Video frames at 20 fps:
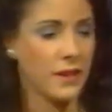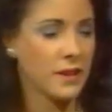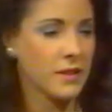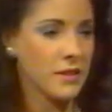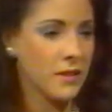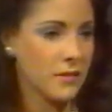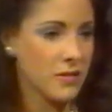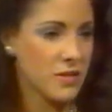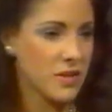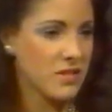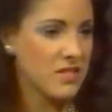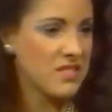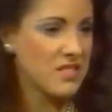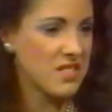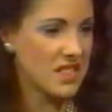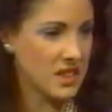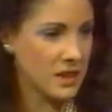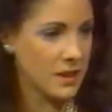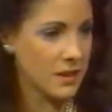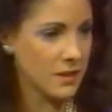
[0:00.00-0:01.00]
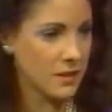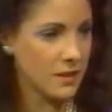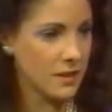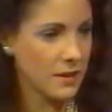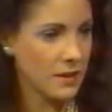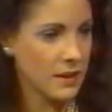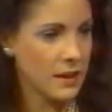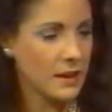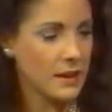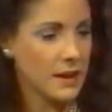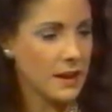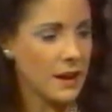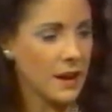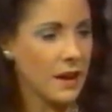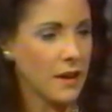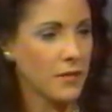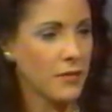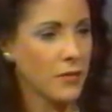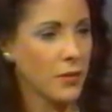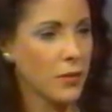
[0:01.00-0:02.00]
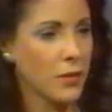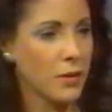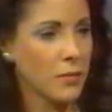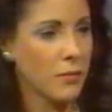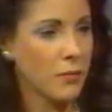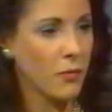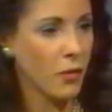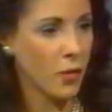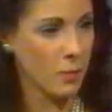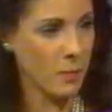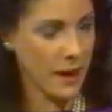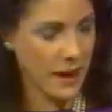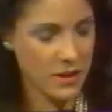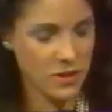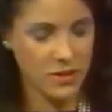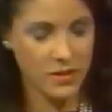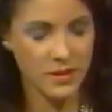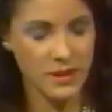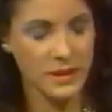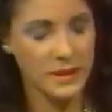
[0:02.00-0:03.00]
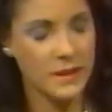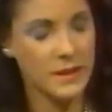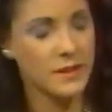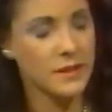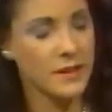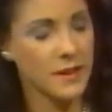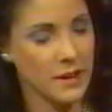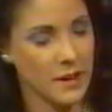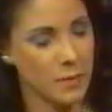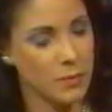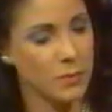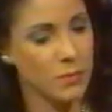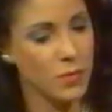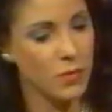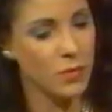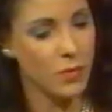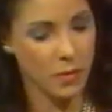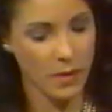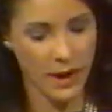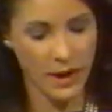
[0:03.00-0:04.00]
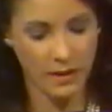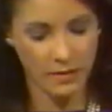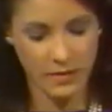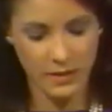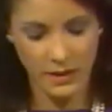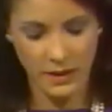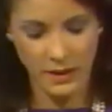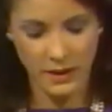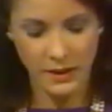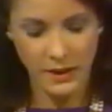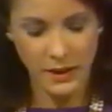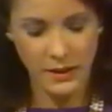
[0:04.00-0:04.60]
effects of just sitting for patients that need to get up and move around.